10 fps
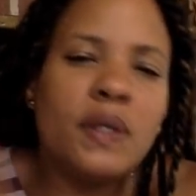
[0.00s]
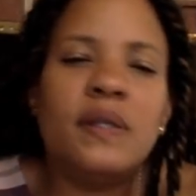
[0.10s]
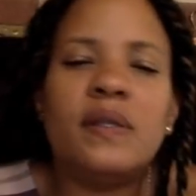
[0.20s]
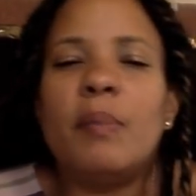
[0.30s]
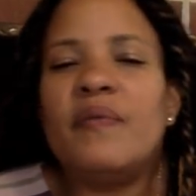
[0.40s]

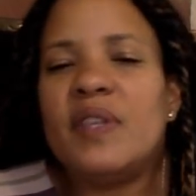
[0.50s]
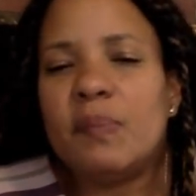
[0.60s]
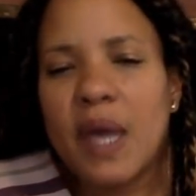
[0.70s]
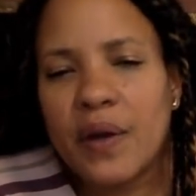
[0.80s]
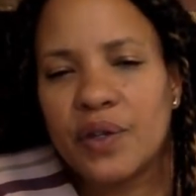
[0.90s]
Some of these
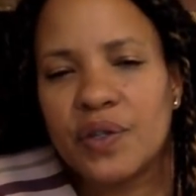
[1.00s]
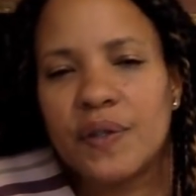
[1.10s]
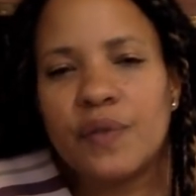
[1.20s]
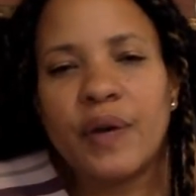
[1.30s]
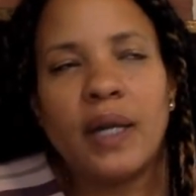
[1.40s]

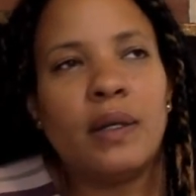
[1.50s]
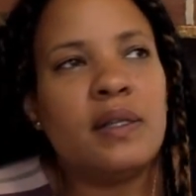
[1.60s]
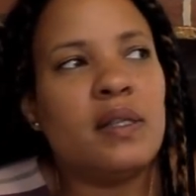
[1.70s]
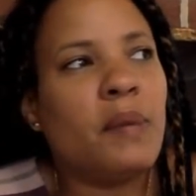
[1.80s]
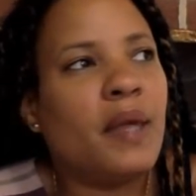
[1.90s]
marriages, right,
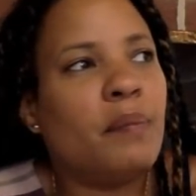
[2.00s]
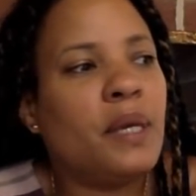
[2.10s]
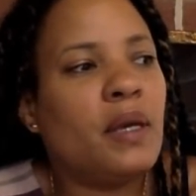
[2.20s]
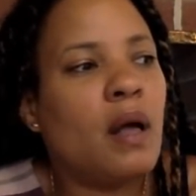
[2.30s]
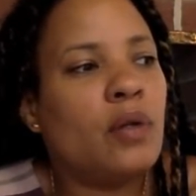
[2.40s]
is the man
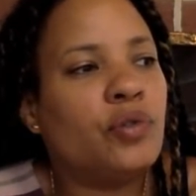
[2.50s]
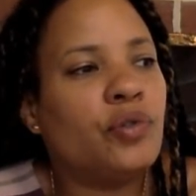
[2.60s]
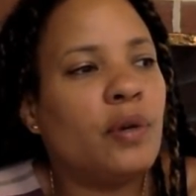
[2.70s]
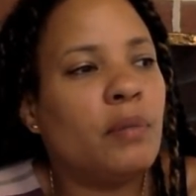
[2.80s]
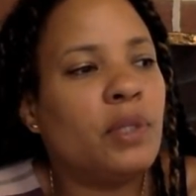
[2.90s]
being
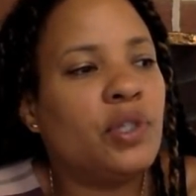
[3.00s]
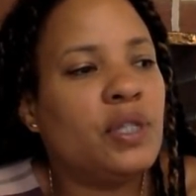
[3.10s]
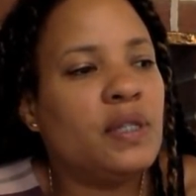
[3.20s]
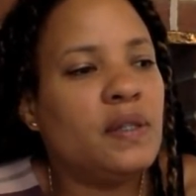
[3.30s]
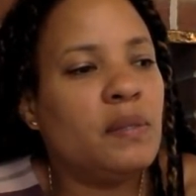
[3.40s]
ultra
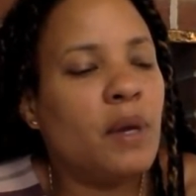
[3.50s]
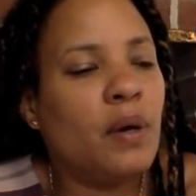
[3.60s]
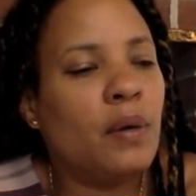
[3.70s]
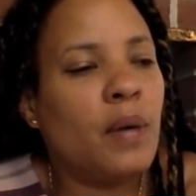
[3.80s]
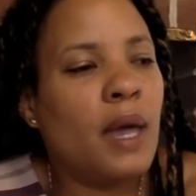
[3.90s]

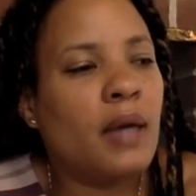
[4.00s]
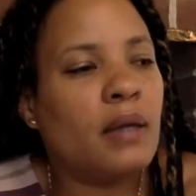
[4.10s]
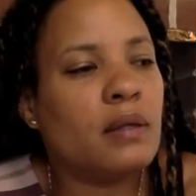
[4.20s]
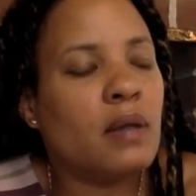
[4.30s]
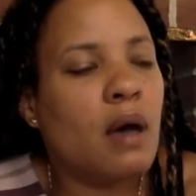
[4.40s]
machismo
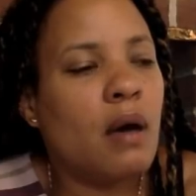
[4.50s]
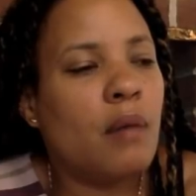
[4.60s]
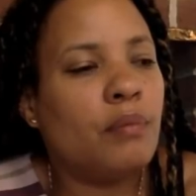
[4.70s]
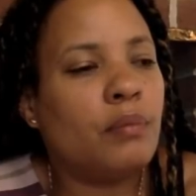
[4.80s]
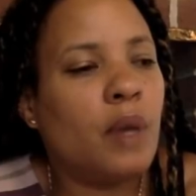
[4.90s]
and
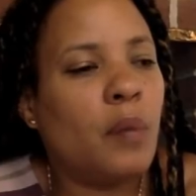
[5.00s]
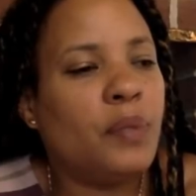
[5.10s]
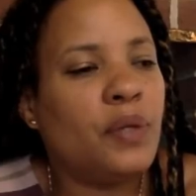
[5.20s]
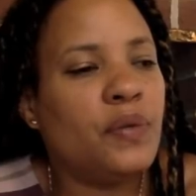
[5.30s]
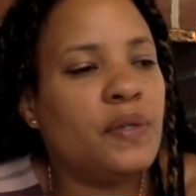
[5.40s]

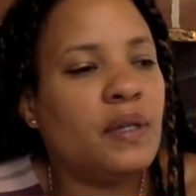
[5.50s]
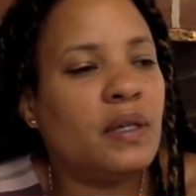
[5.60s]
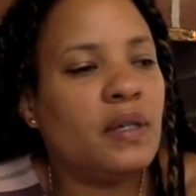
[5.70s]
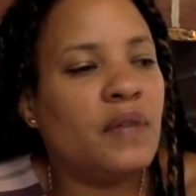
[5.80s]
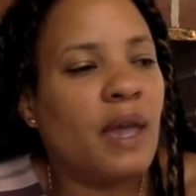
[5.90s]

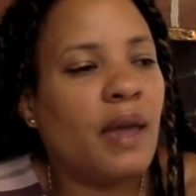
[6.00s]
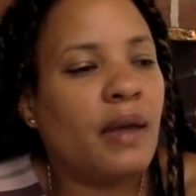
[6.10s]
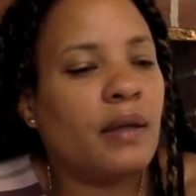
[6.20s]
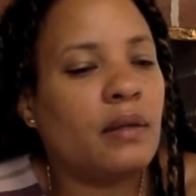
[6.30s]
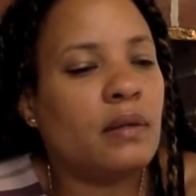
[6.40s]
abusive
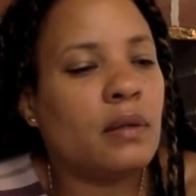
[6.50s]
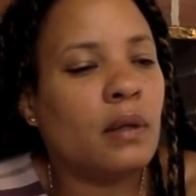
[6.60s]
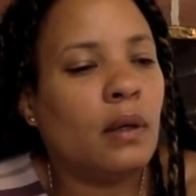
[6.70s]
and